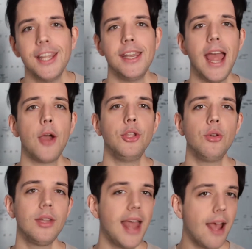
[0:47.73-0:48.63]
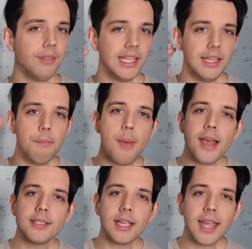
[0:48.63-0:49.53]
Now, you can have the
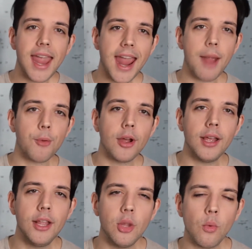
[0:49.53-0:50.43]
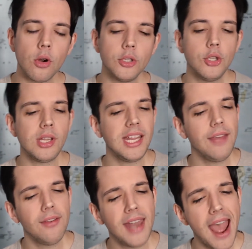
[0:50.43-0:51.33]
best camera in the world, you can
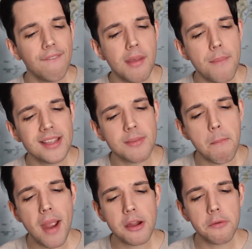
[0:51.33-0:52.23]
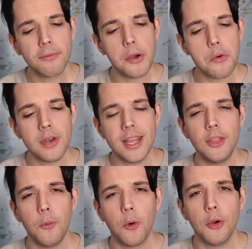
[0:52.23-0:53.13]
even have the best microphone
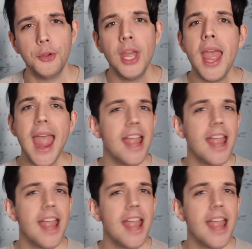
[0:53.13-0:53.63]
in the world,